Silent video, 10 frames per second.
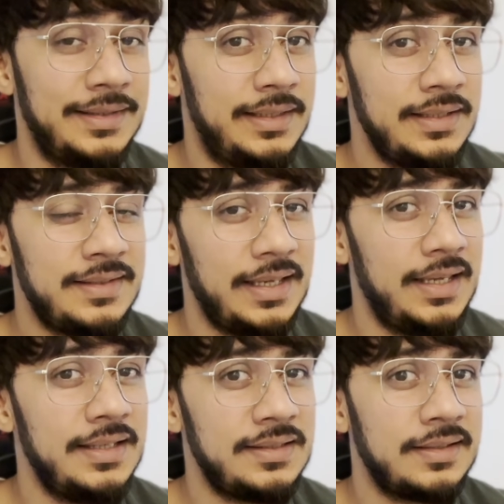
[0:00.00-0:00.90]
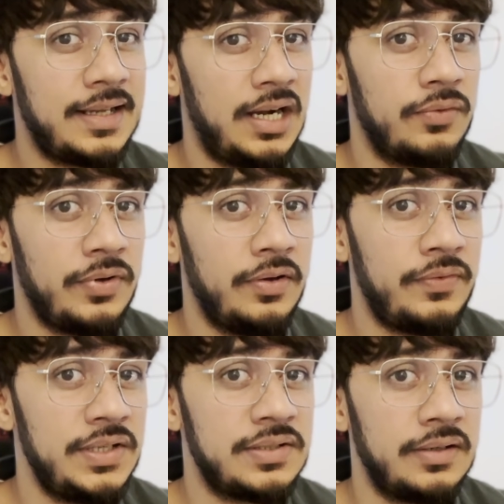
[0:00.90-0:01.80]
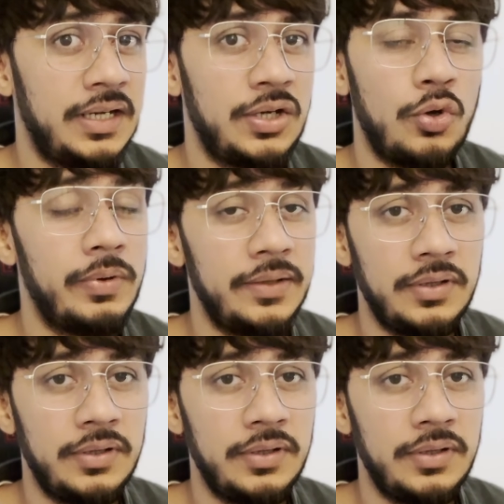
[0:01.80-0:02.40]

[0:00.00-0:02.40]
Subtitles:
This is kind of a feature that nobody